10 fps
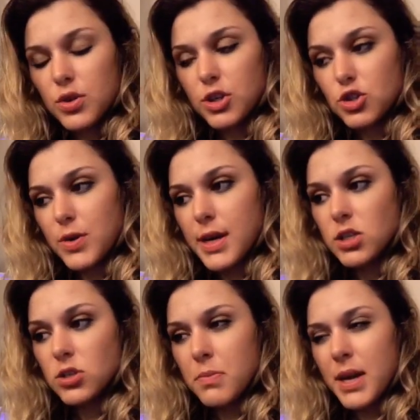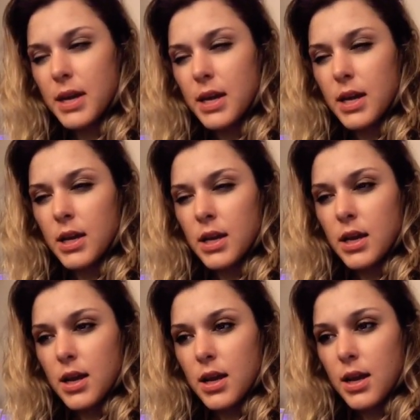they're trying to make it
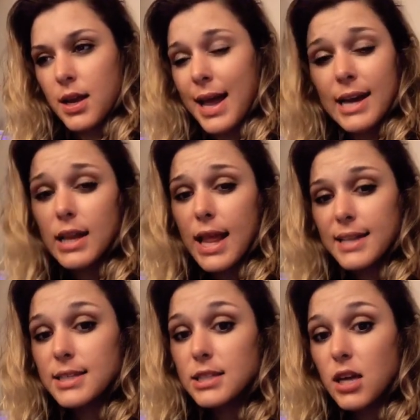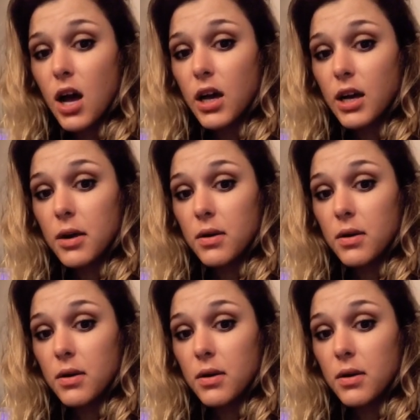kind of like TikTok,